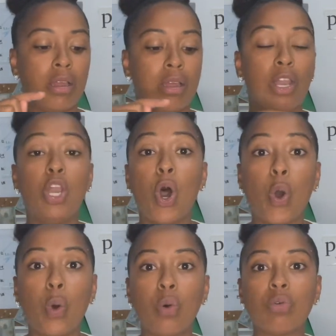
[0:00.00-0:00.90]

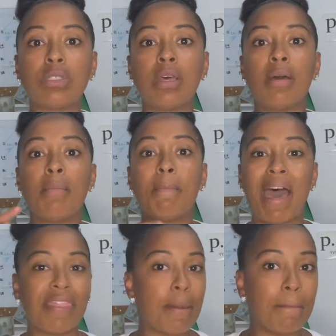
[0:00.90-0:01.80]
Lowe's,
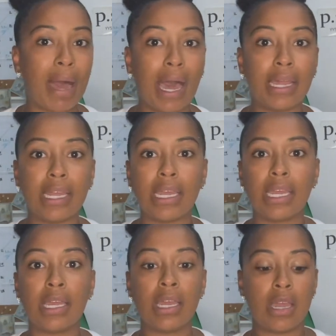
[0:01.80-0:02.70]
Bath and
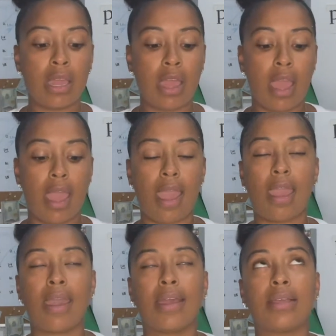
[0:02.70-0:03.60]
Body,
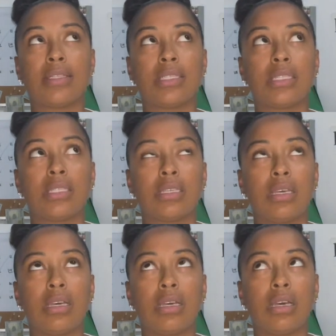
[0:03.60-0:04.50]
and
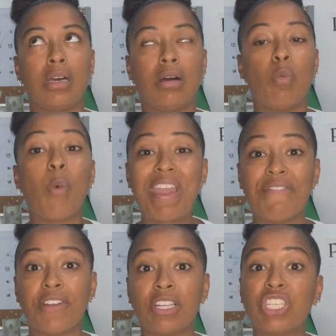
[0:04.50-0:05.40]

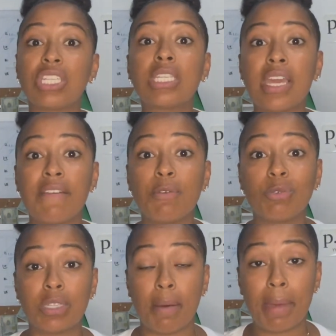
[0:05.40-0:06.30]
Wayfair, just to give you
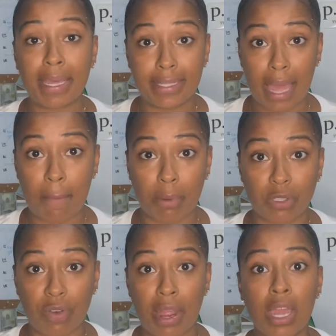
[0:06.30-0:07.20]
some examples,
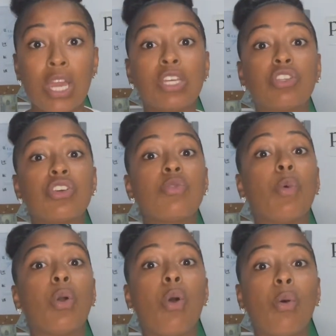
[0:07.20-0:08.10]
right? So you will
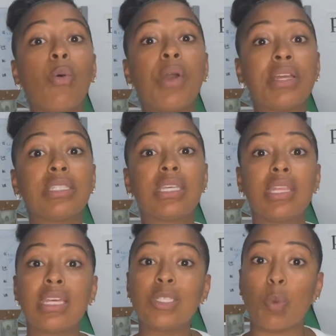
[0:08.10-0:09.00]
go into
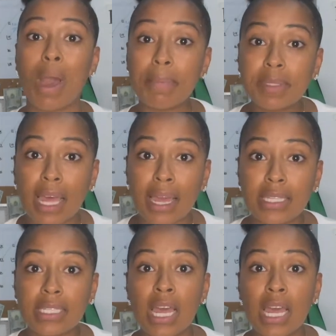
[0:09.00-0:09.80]
these websites